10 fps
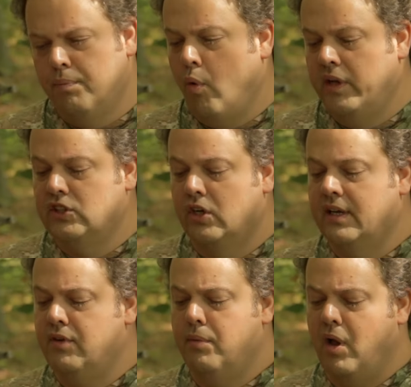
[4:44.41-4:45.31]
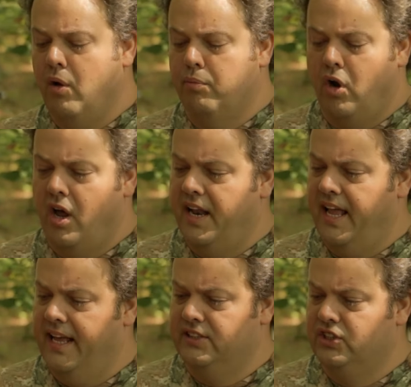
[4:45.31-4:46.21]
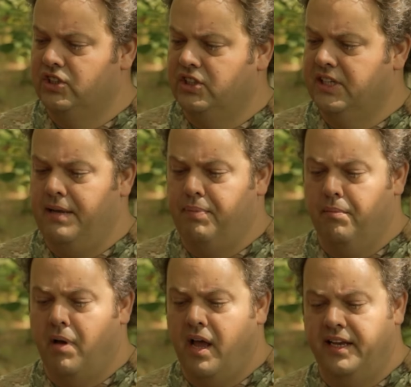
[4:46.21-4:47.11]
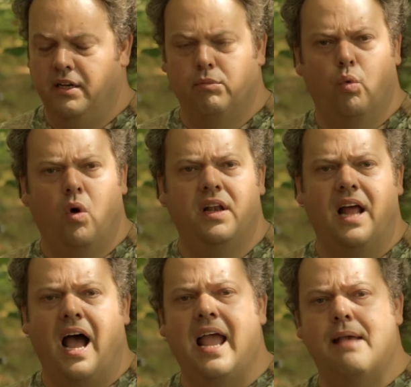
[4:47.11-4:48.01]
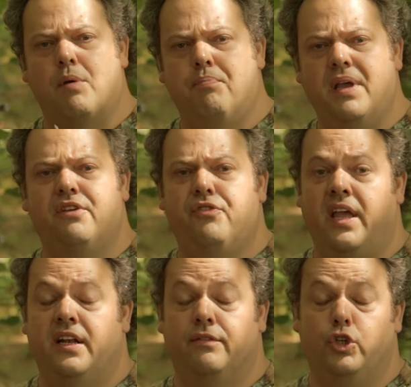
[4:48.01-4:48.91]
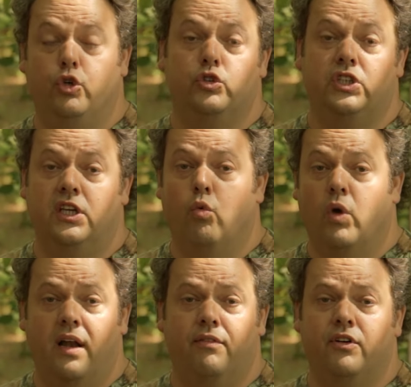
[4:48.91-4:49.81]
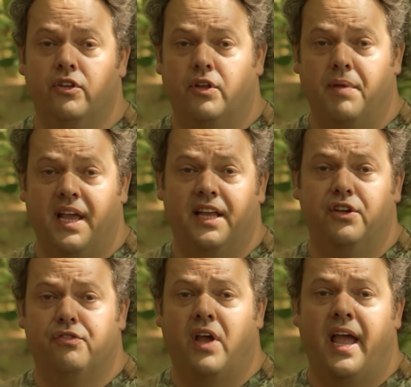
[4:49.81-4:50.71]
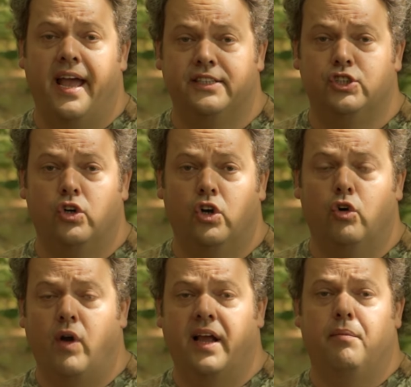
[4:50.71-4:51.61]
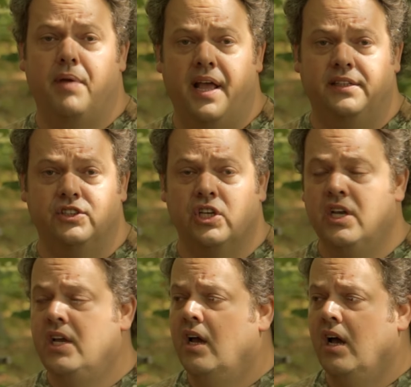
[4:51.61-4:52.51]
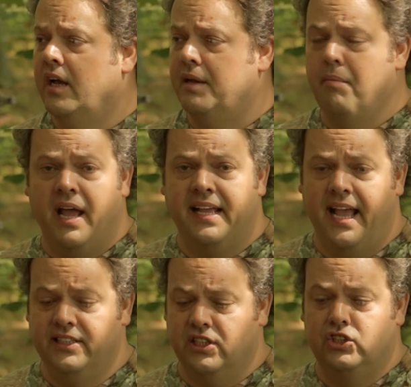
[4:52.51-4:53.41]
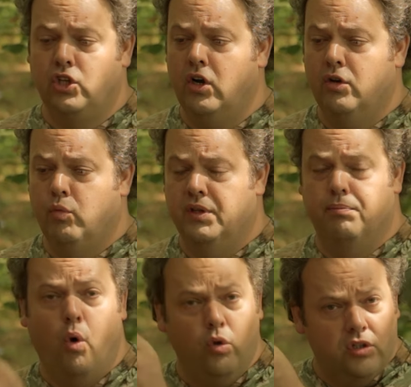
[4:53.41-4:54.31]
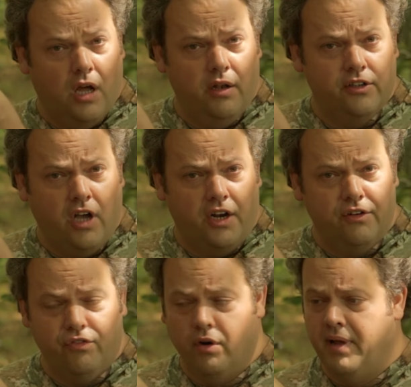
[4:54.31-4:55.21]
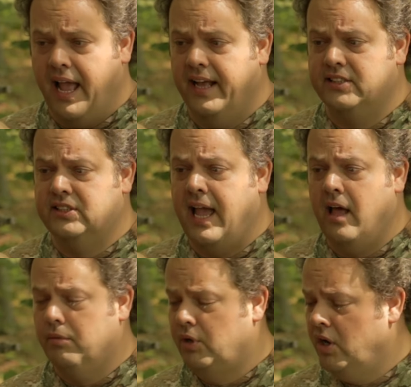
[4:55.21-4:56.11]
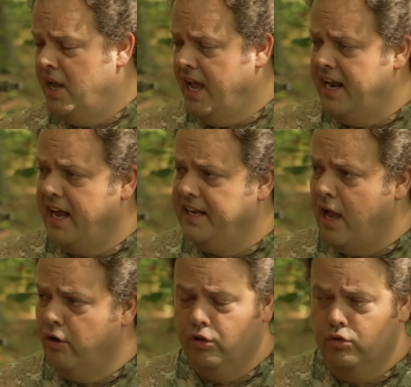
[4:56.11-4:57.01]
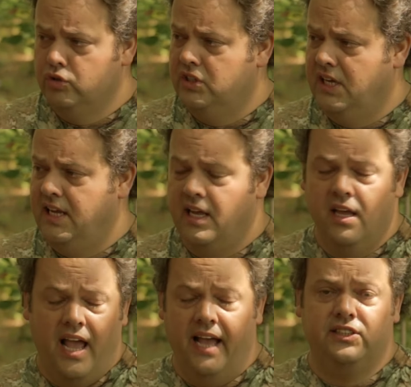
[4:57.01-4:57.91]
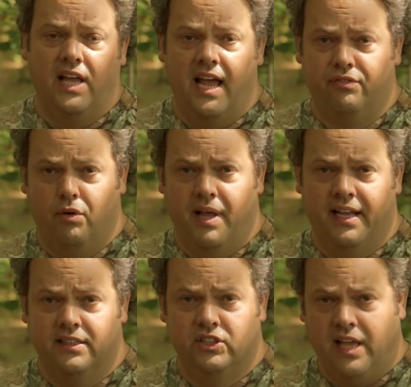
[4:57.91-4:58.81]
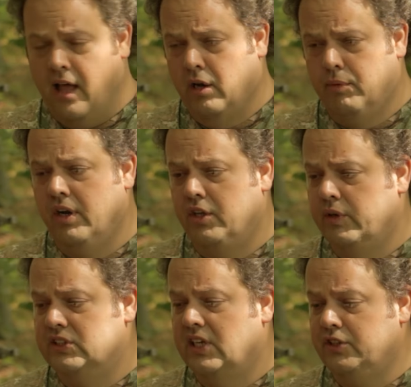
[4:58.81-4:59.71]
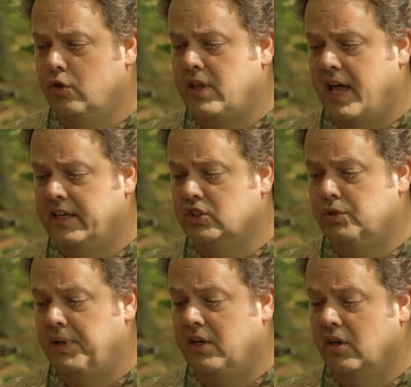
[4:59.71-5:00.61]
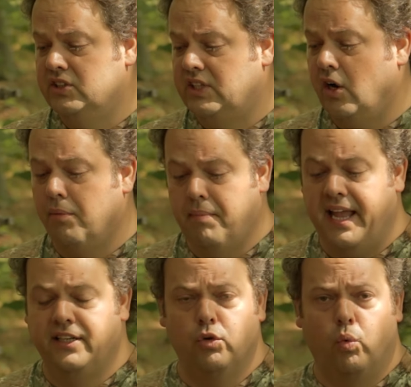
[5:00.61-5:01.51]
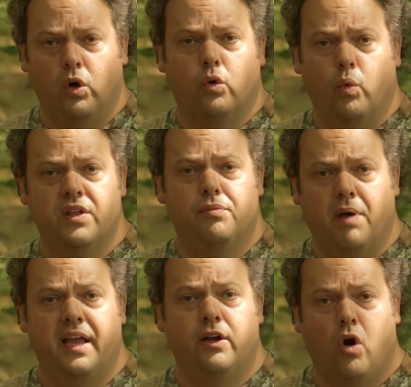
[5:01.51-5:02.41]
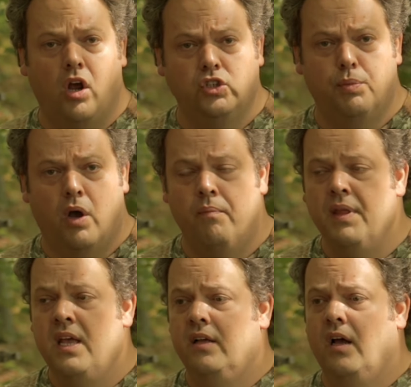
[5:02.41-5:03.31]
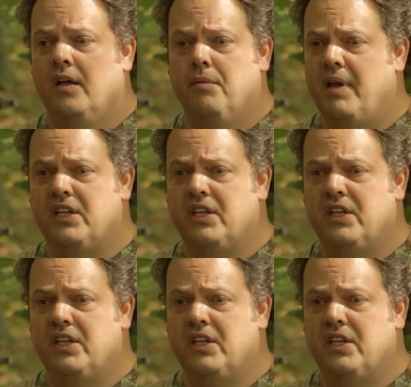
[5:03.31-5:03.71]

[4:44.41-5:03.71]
other points I'll give you about broadheads just to keep in mind. Number one, I am a big fan of using whatever the manufacturer recommends. In my case, I started with the bolt cutter from Excalibur, and I now use the X-Act from Excalibur. And the reason I do that is because they are made to work with my crossbow. The